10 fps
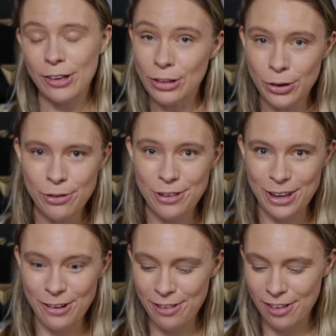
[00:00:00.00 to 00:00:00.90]
lose
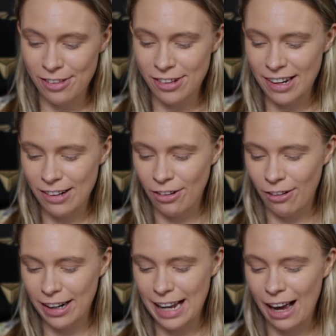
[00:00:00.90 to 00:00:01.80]
users to
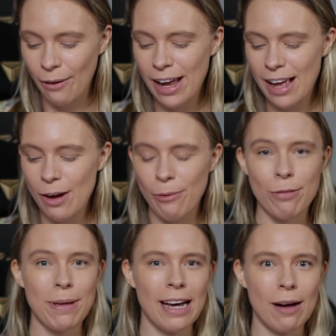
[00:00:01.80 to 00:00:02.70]
TikTok and how it
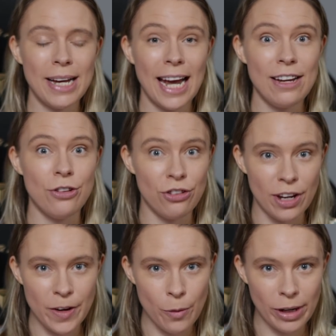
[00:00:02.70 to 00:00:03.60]
was becoming a
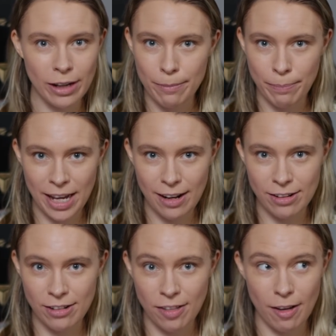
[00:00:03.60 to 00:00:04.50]
genuine
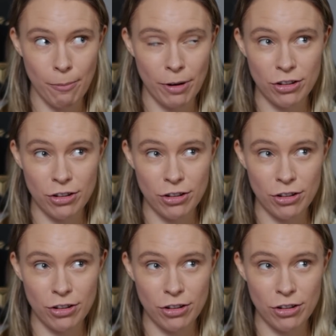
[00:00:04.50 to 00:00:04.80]
competitor to them,